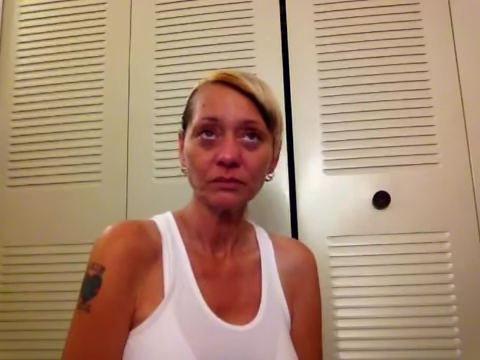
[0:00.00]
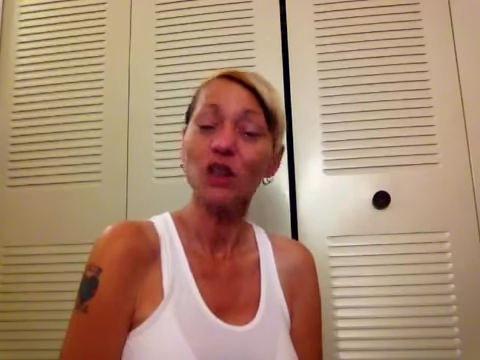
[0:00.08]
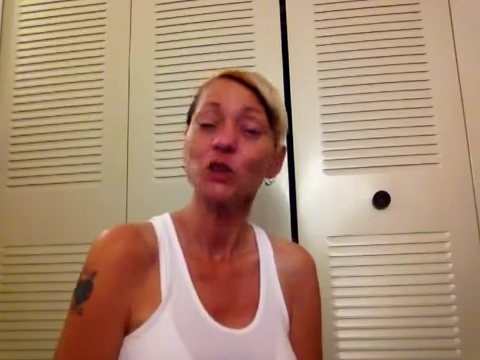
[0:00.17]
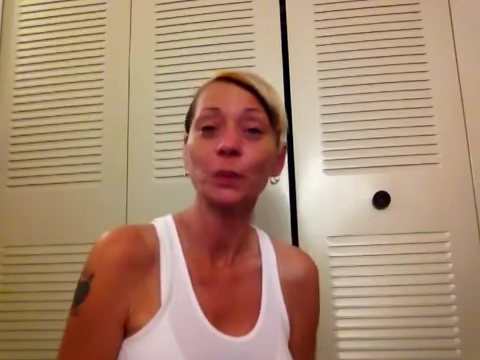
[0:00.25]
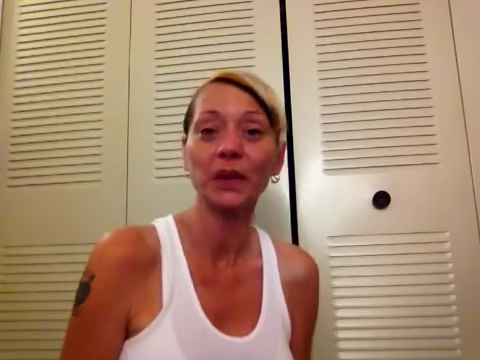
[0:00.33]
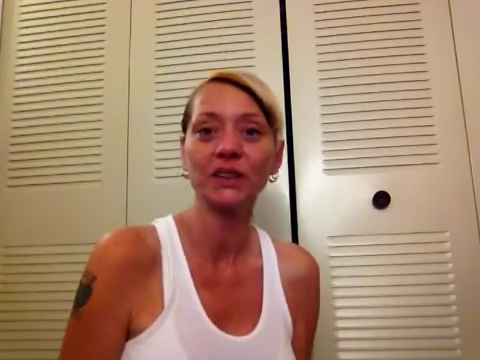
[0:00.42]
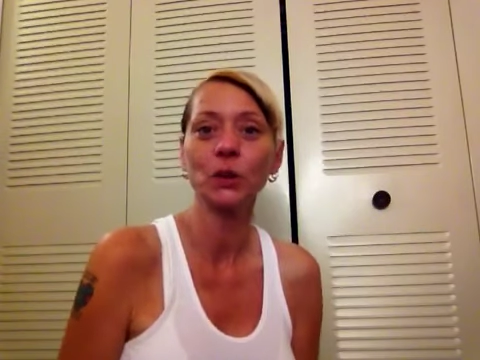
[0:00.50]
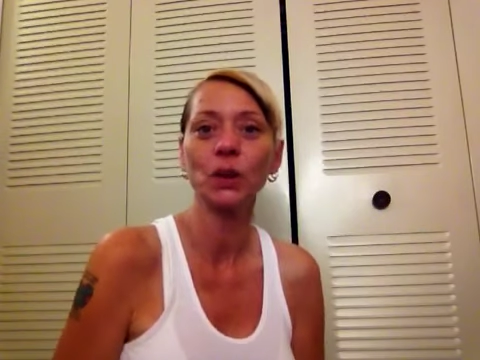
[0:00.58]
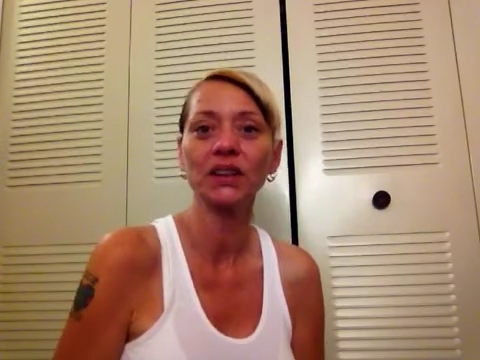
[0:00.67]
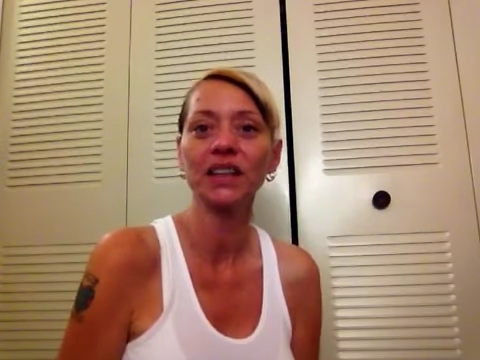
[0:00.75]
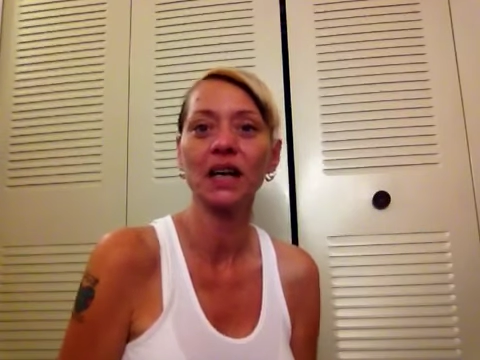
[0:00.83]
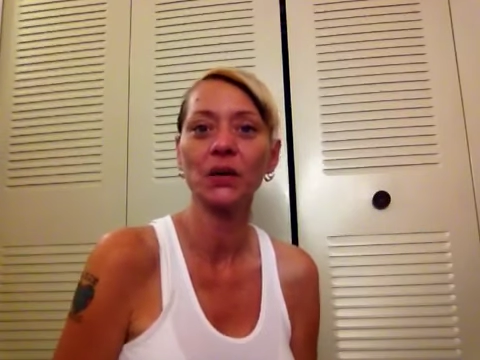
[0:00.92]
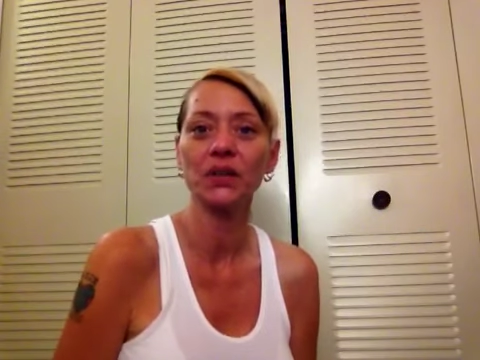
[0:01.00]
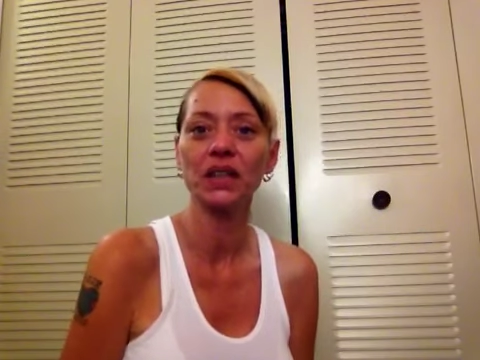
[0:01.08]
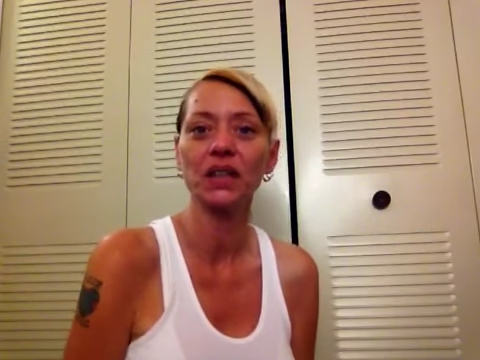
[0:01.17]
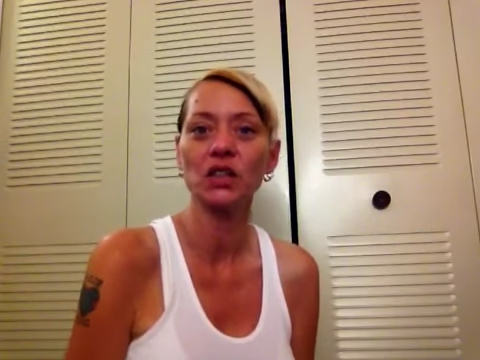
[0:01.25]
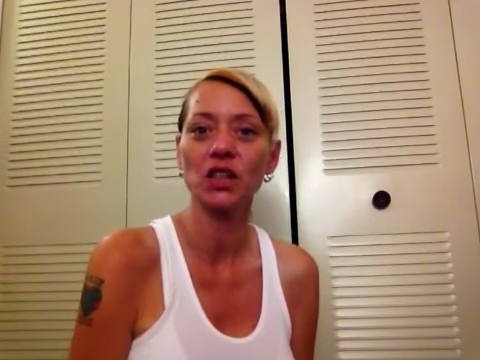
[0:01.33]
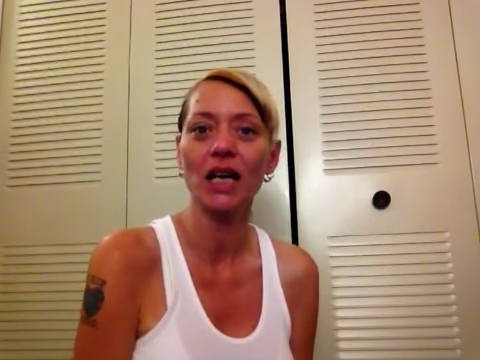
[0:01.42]
Spring Towards
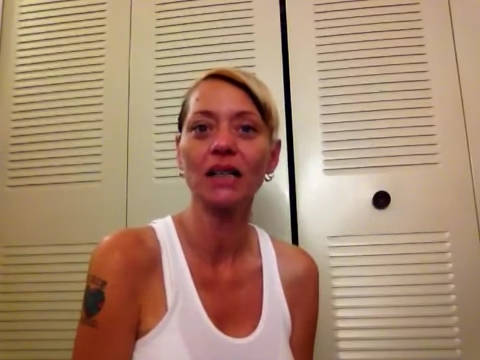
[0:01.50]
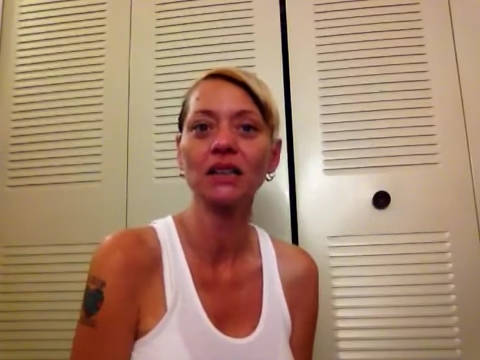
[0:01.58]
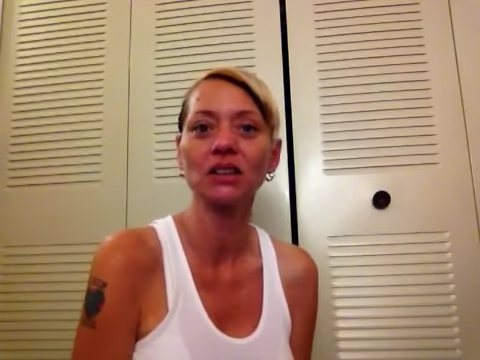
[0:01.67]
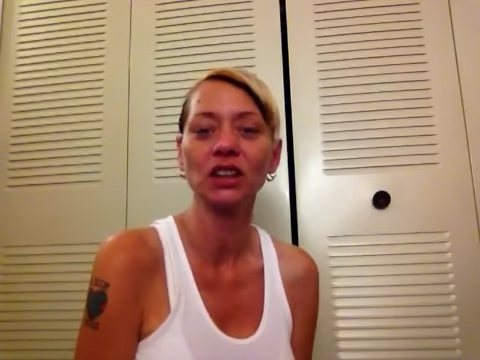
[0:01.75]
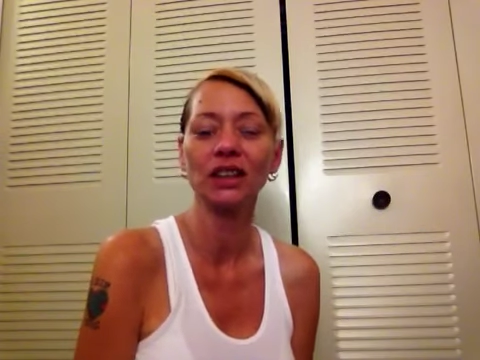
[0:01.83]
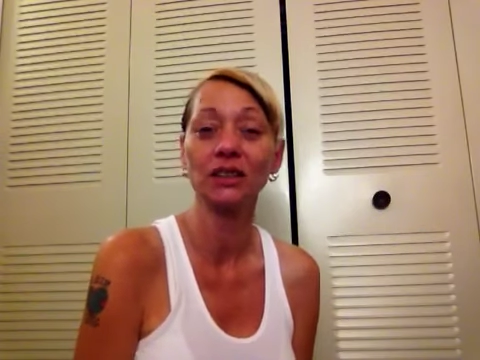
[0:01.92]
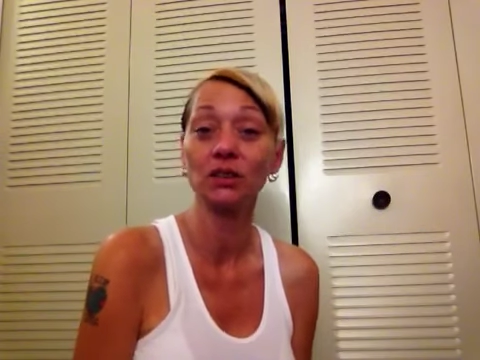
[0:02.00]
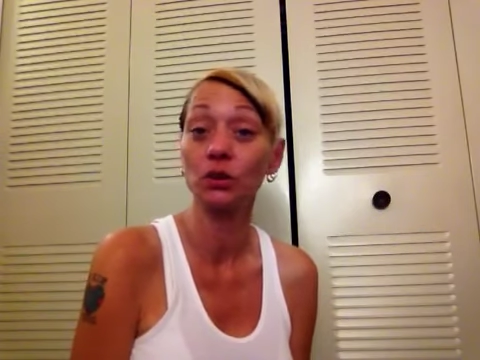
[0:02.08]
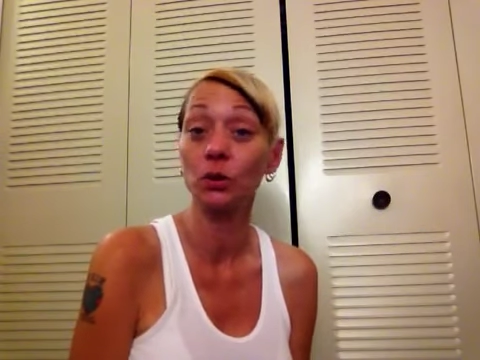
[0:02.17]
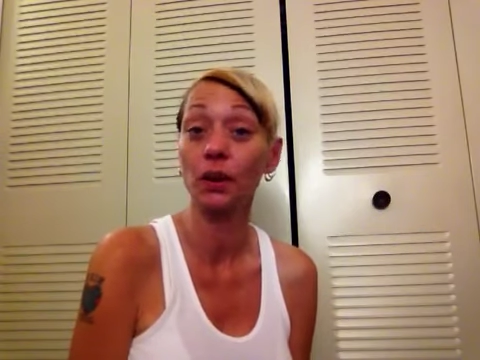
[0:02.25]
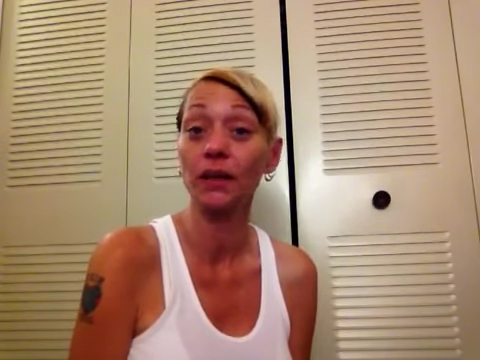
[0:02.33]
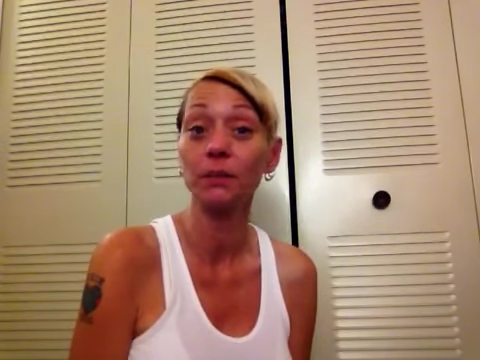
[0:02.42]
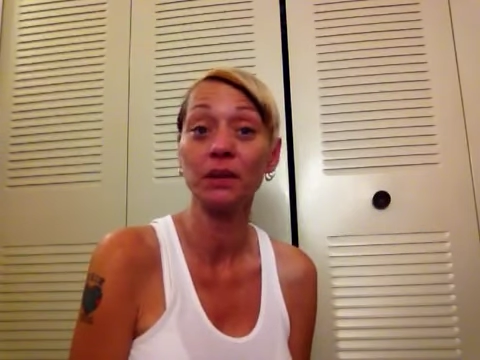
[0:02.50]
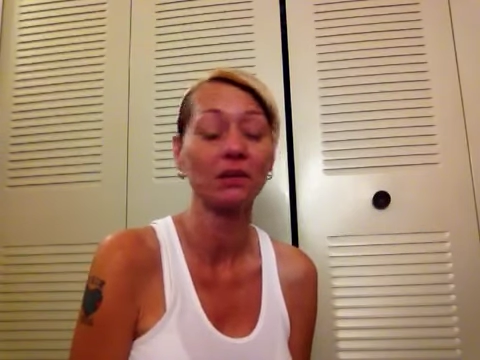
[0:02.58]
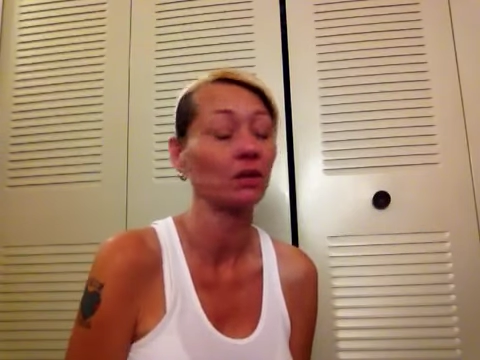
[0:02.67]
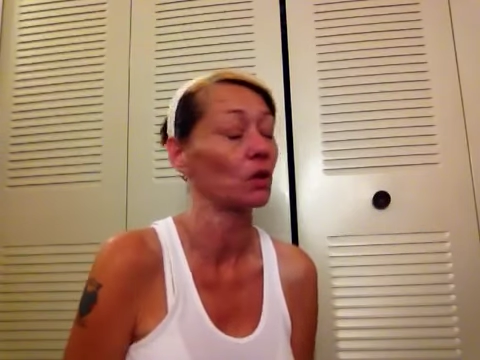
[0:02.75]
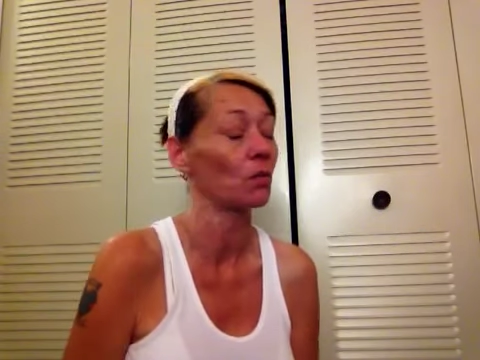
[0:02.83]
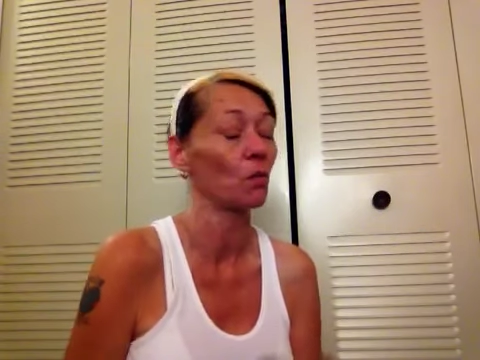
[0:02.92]
Healthy Challenge and join,
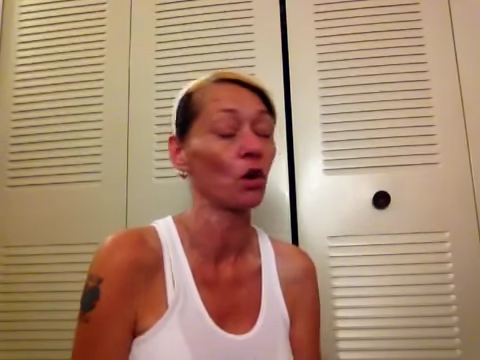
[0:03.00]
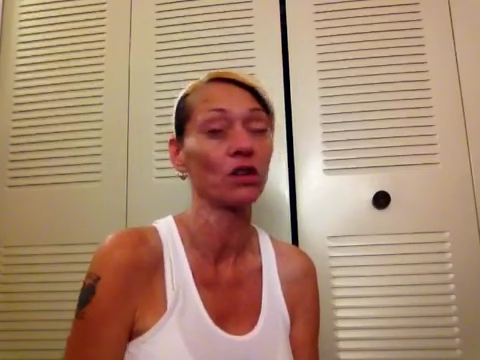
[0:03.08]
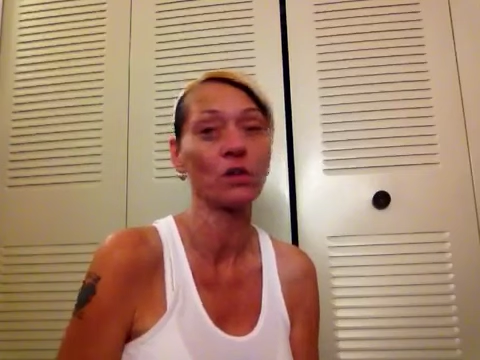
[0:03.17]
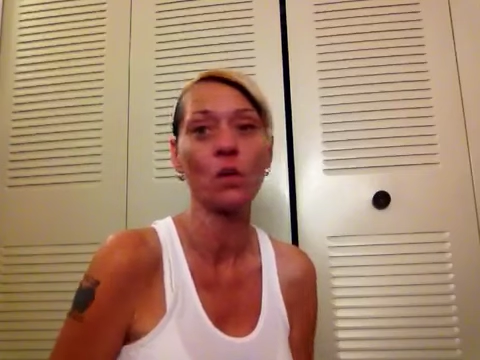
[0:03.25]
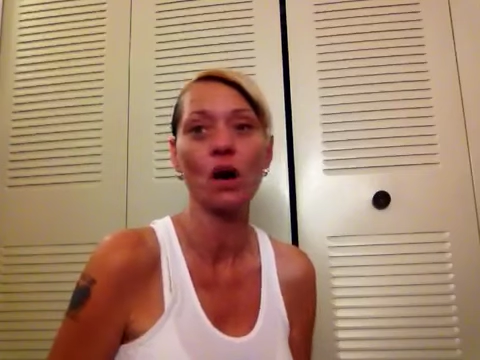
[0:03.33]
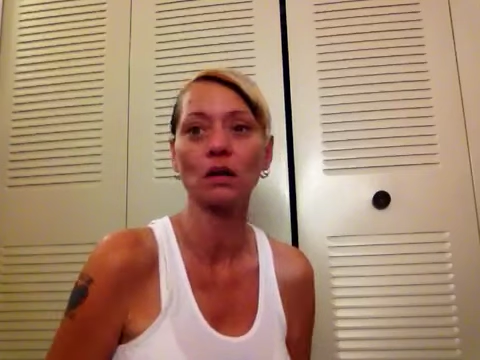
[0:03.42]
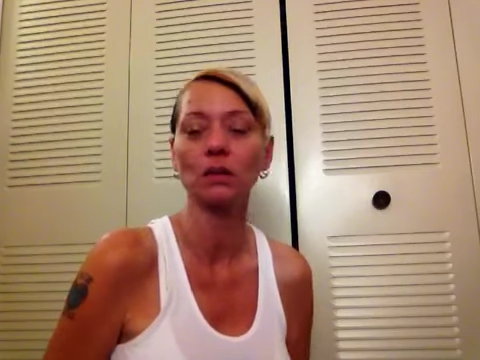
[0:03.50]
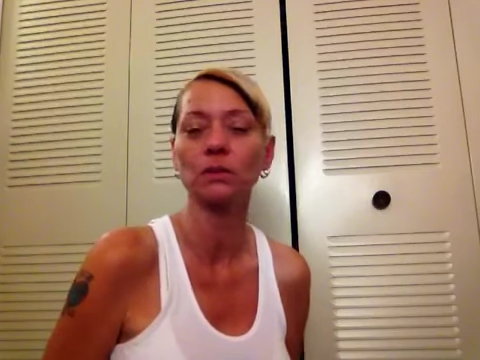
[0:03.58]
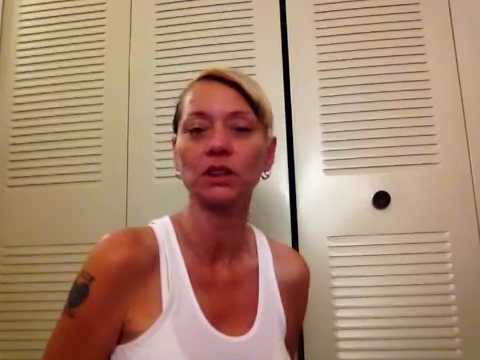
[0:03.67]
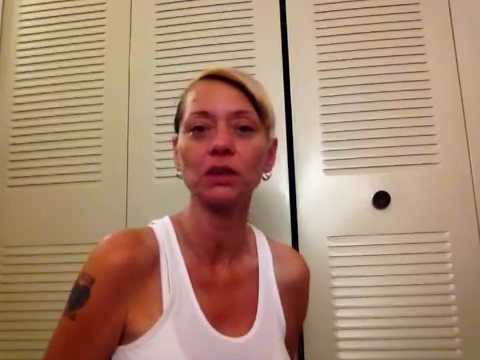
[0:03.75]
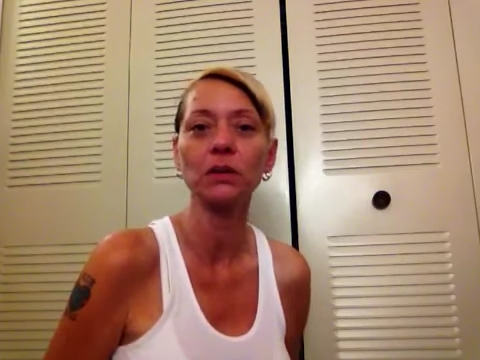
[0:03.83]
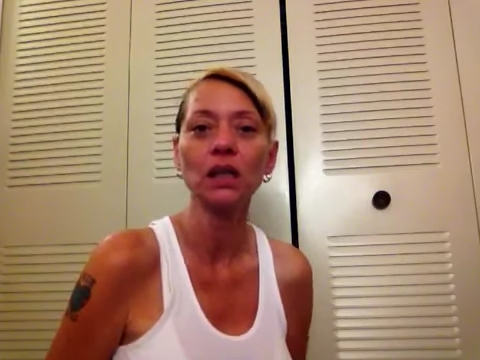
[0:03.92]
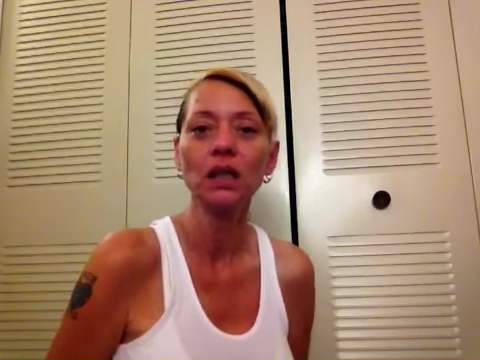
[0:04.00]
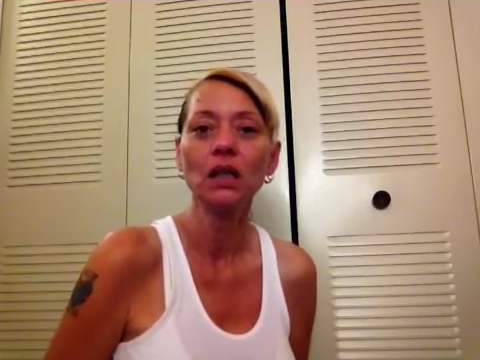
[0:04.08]
you're more than welcome to.